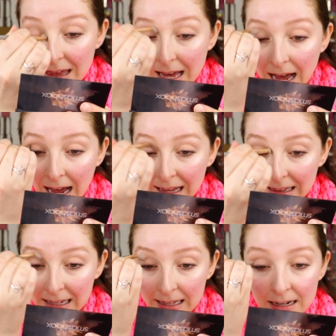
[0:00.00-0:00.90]
the
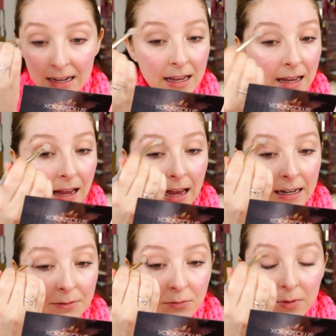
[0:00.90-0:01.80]
eyelid and
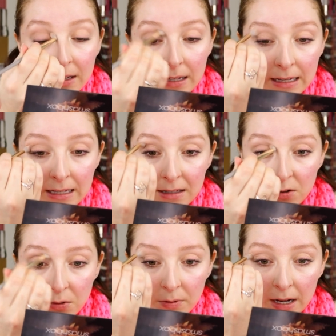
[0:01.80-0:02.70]
it really is
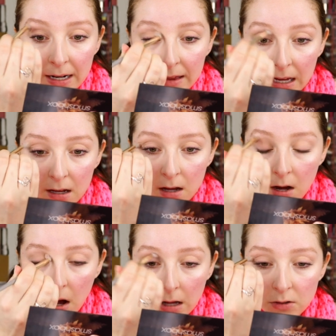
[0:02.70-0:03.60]
creating that
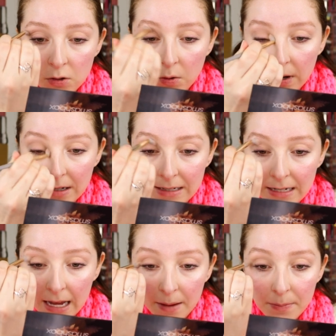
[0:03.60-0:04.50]
contour
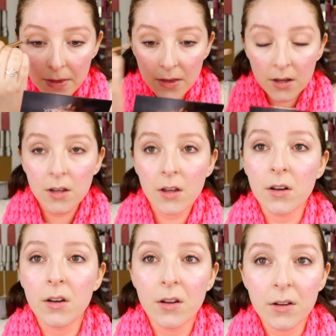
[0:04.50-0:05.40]
depth
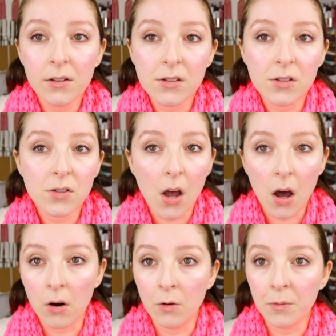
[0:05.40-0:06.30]

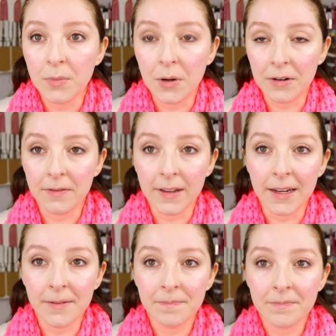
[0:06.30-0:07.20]
so
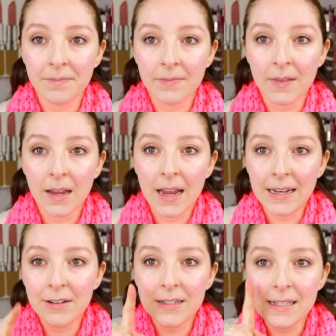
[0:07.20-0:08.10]
beautifully.
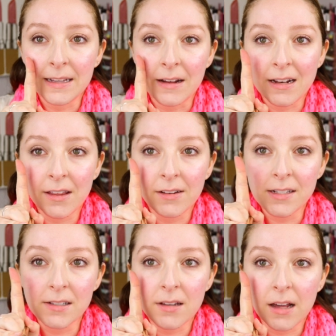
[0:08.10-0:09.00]
And you can see another
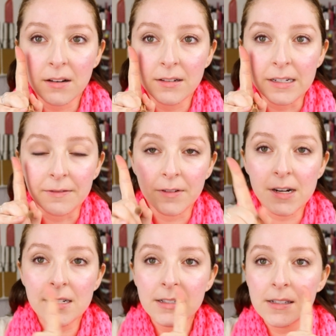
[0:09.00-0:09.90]
subtle
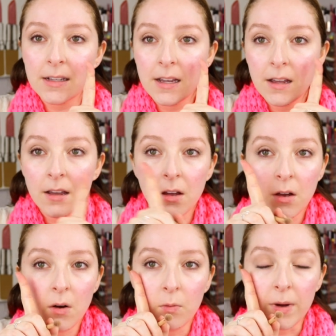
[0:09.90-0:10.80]
difference
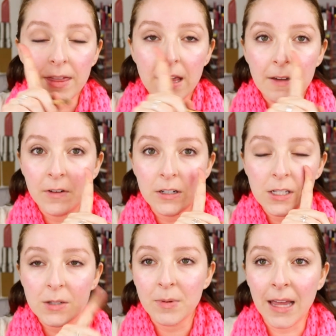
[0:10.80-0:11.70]
with it
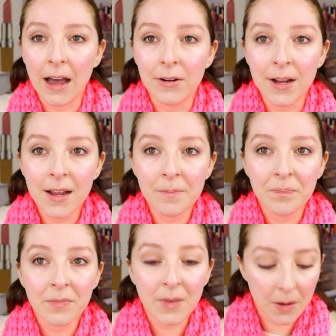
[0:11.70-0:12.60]
versus without it,
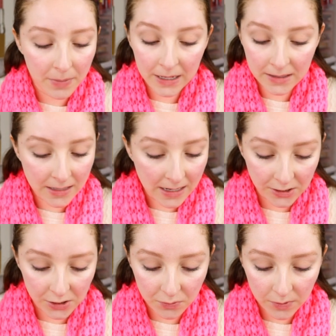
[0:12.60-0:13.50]
but it
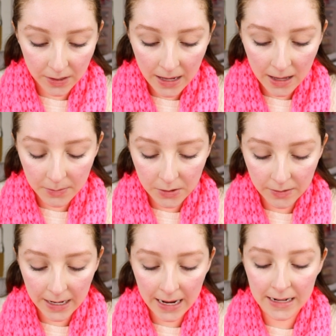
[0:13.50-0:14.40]
does just really help to
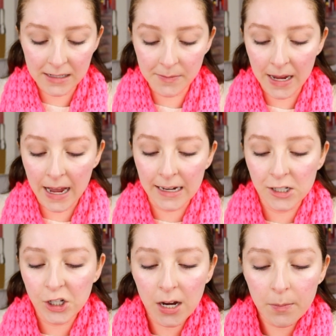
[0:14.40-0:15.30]
enhance my eye
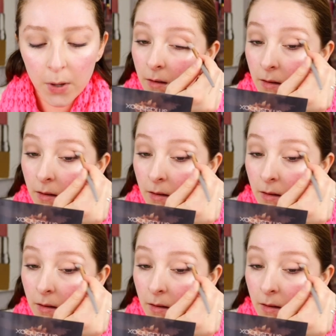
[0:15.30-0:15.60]
shape.